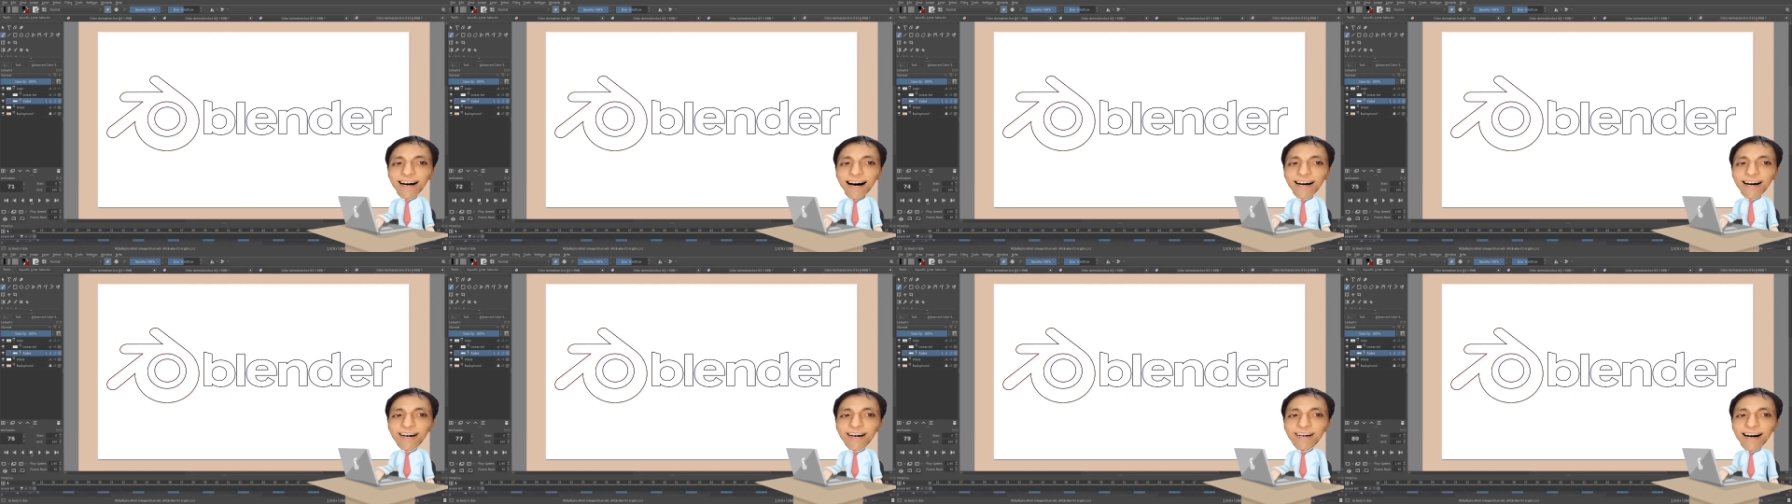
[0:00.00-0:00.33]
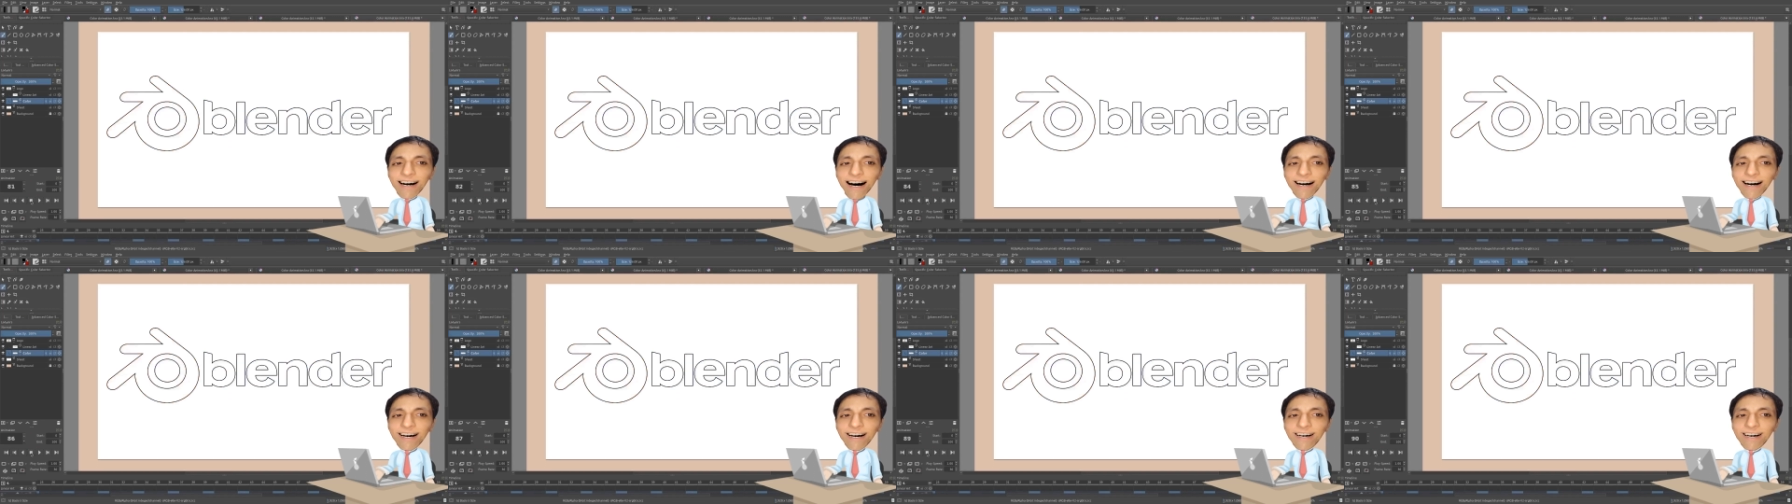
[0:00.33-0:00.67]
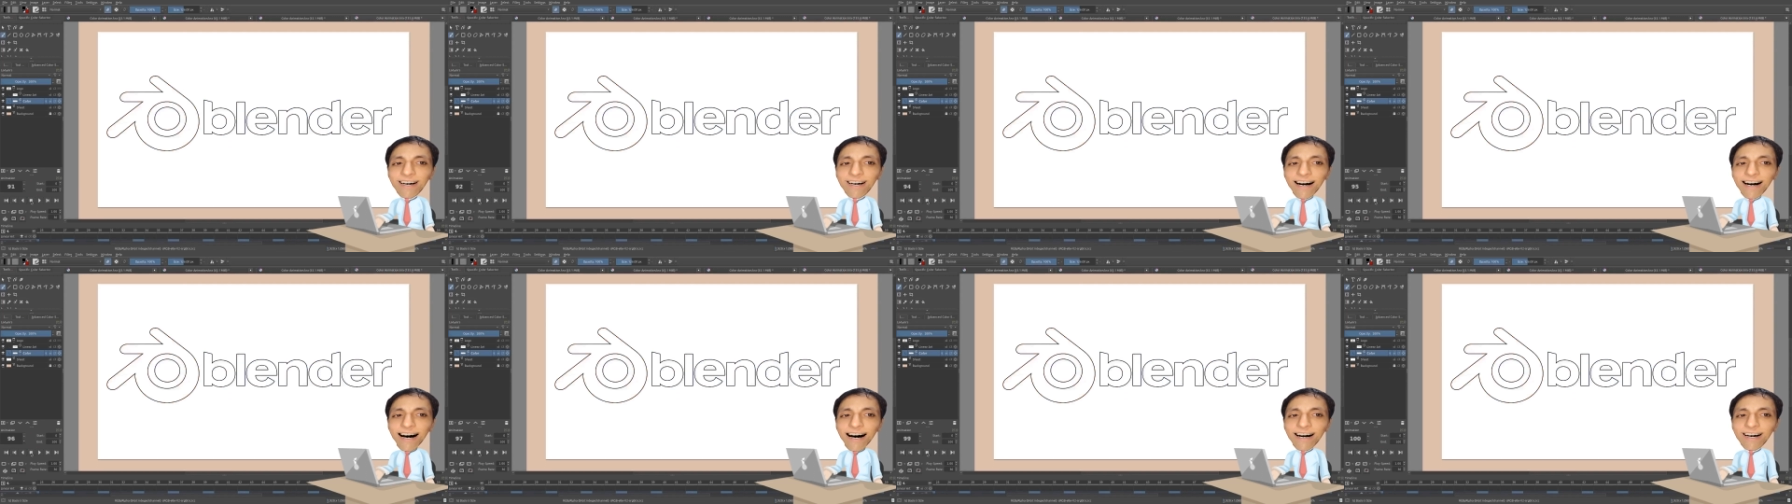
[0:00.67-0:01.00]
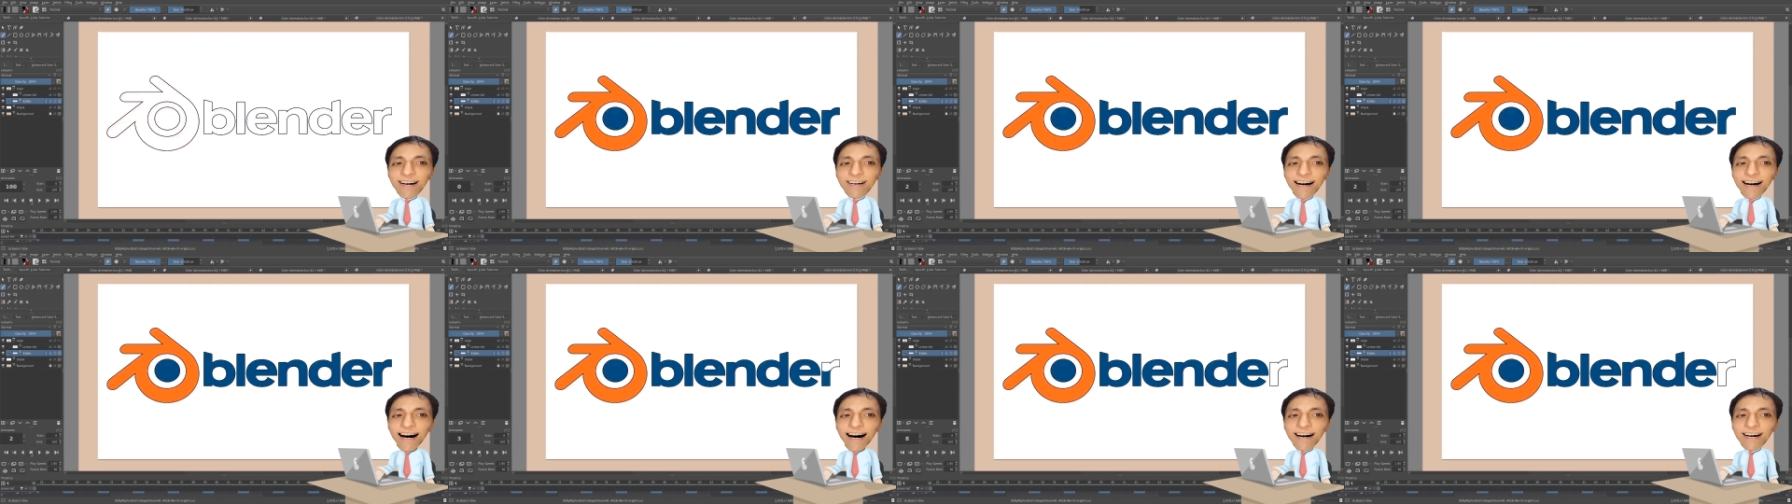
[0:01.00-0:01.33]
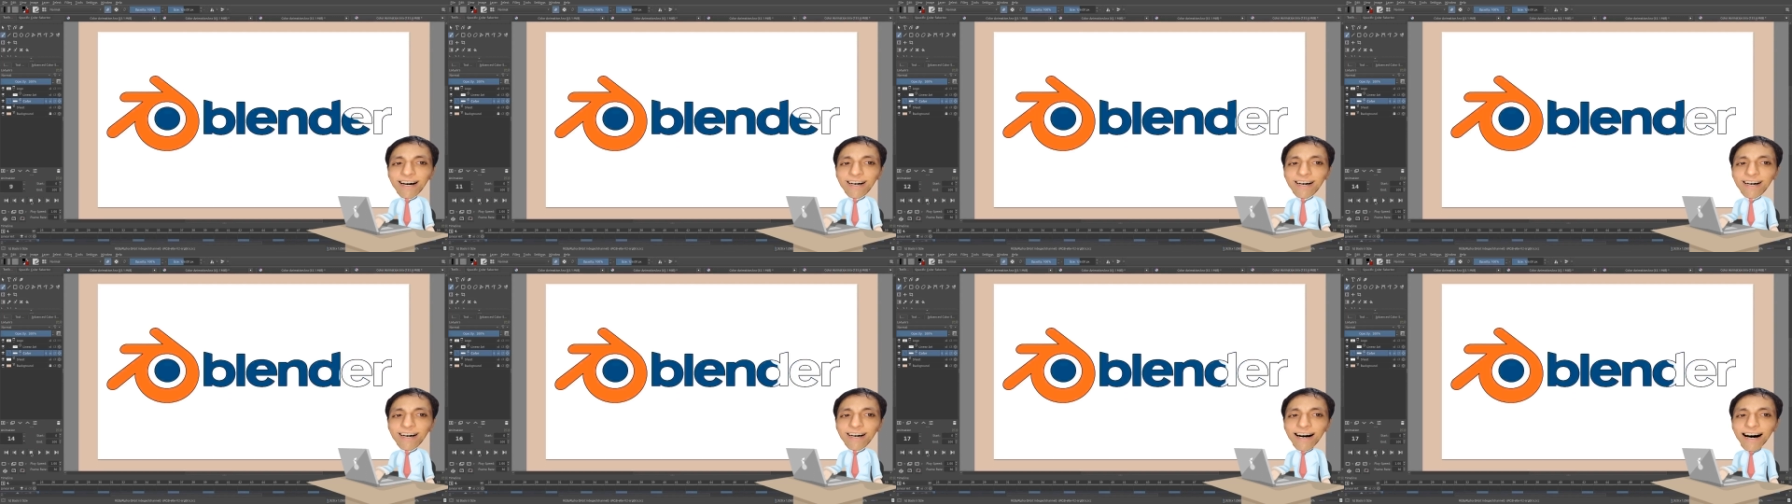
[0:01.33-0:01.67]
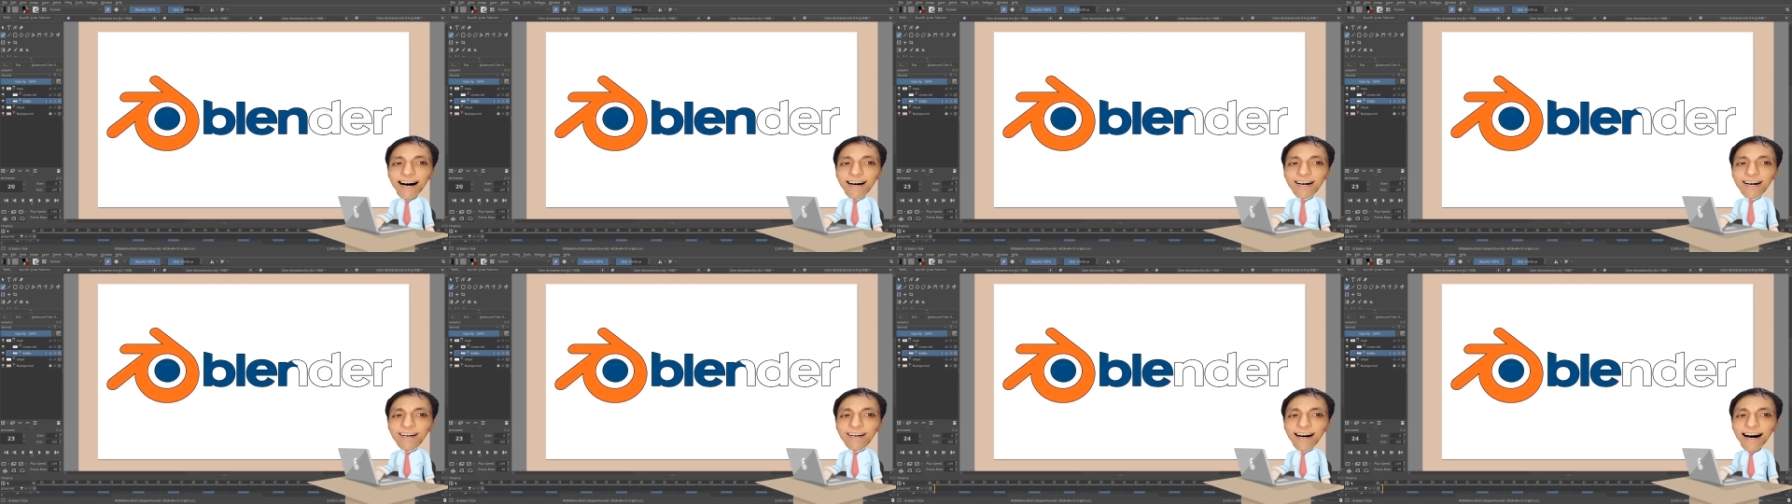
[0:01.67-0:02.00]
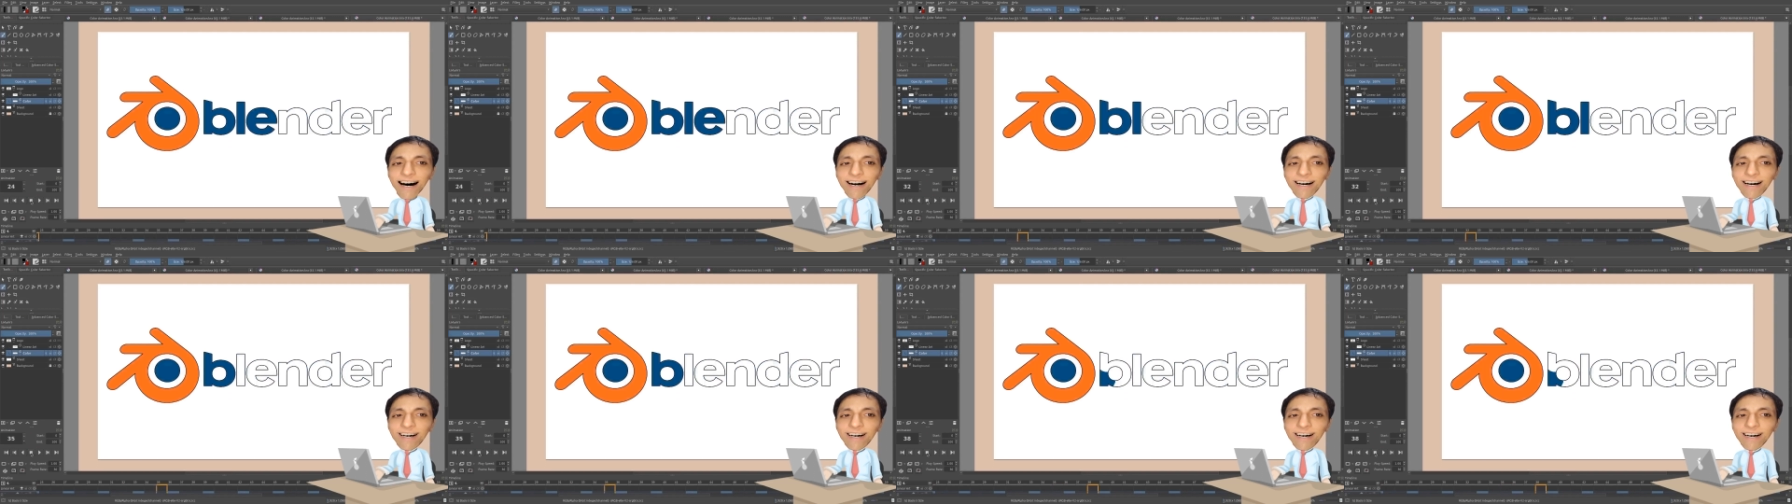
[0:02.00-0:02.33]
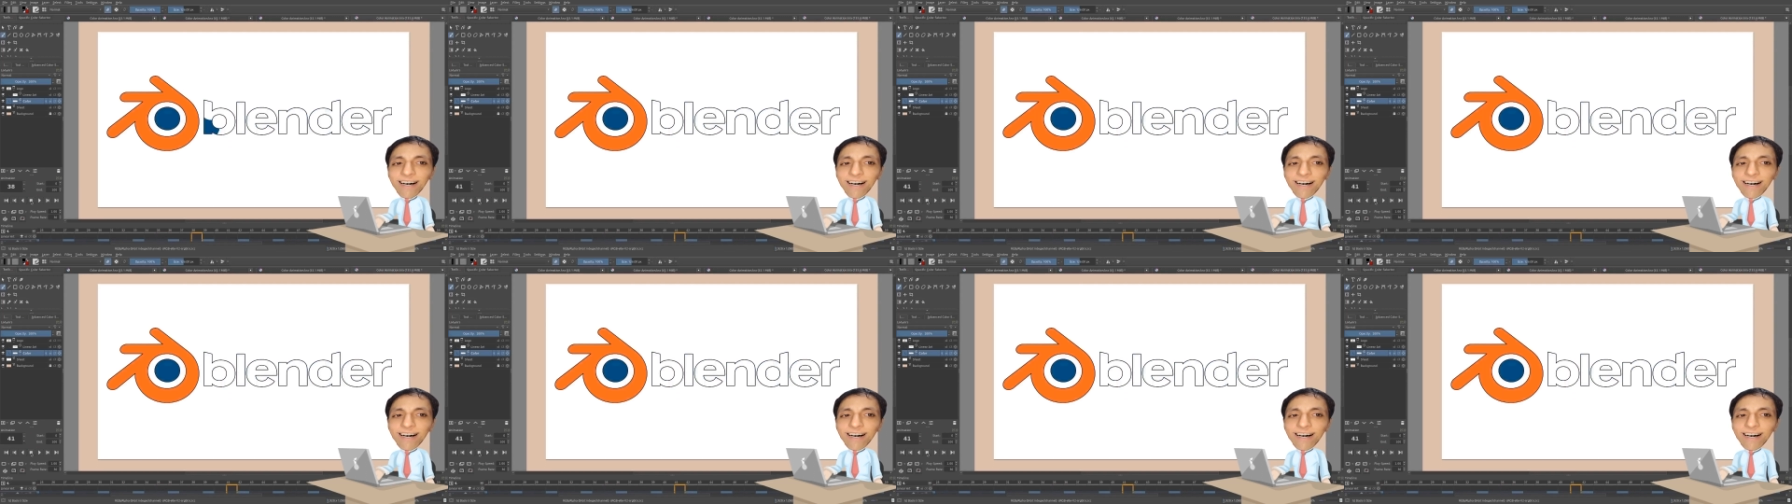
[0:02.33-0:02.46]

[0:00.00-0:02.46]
Obviously it's in the wrong direction.